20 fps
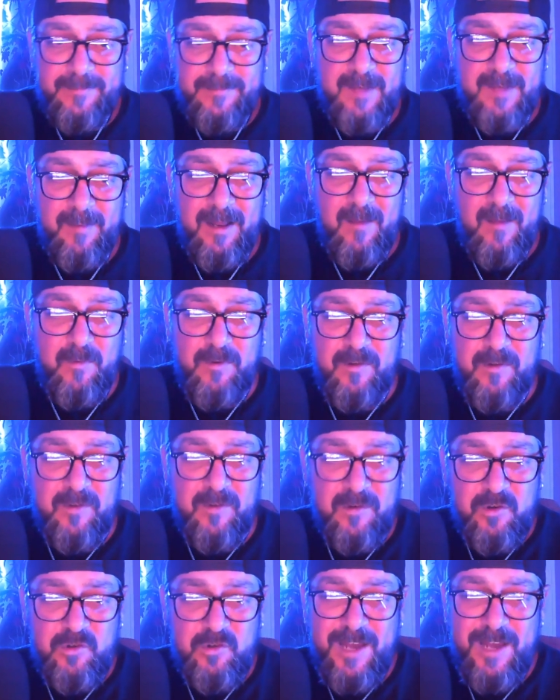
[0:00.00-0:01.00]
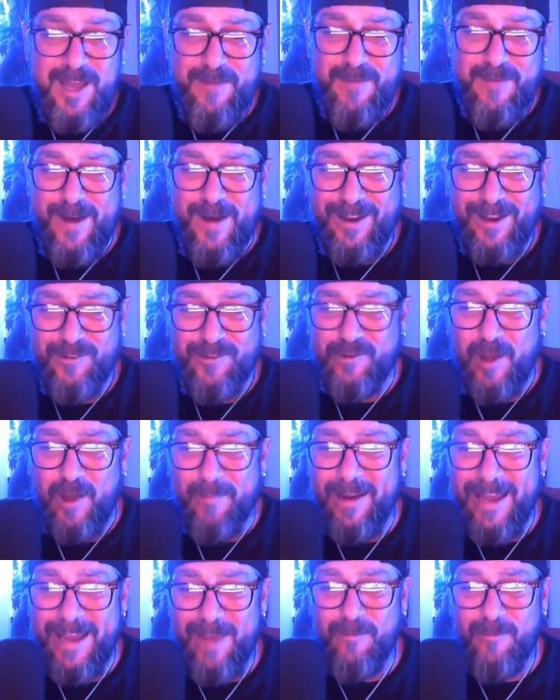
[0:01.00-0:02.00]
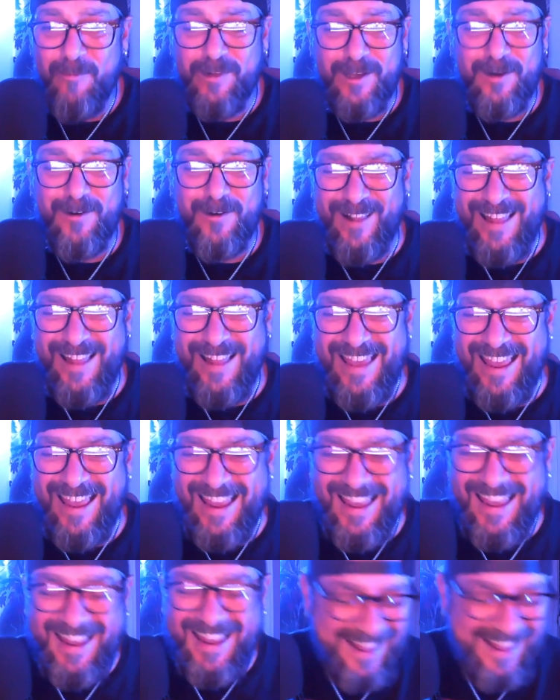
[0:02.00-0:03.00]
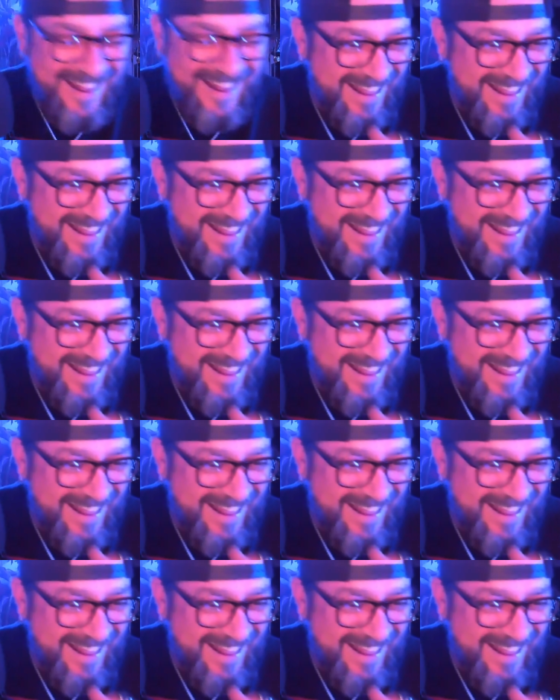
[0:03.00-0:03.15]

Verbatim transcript: I mean, this was just a shitty fucking show. I mean, he was literally.